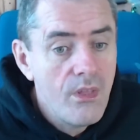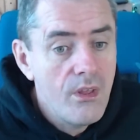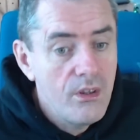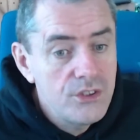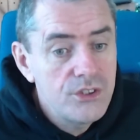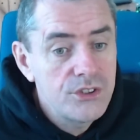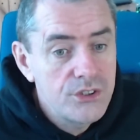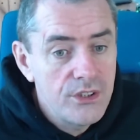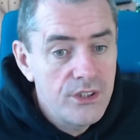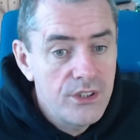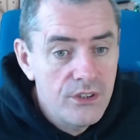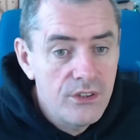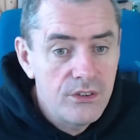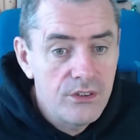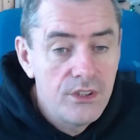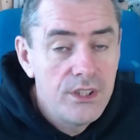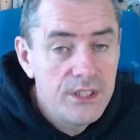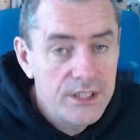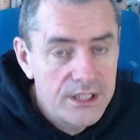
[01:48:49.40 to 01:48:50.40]
Just so you
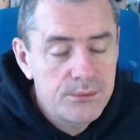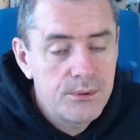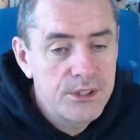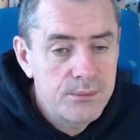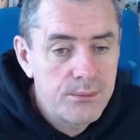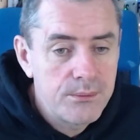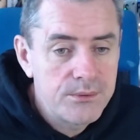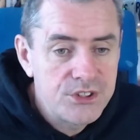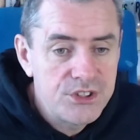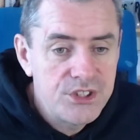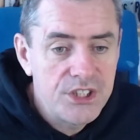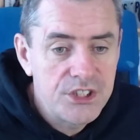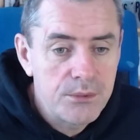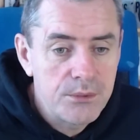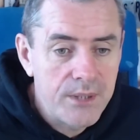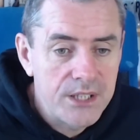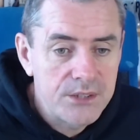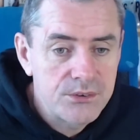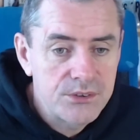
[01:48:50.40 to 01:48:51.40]
know, that's why you're supposed to change your
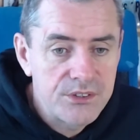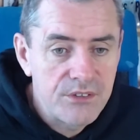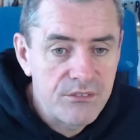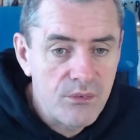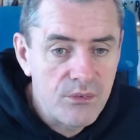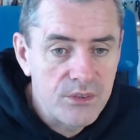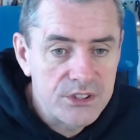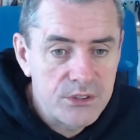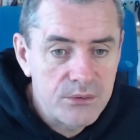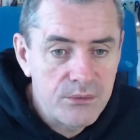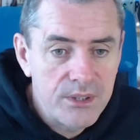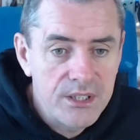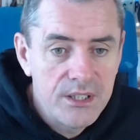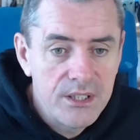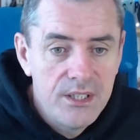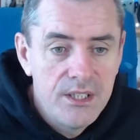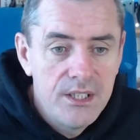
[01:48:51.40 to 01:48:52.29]
passwords every once in a while.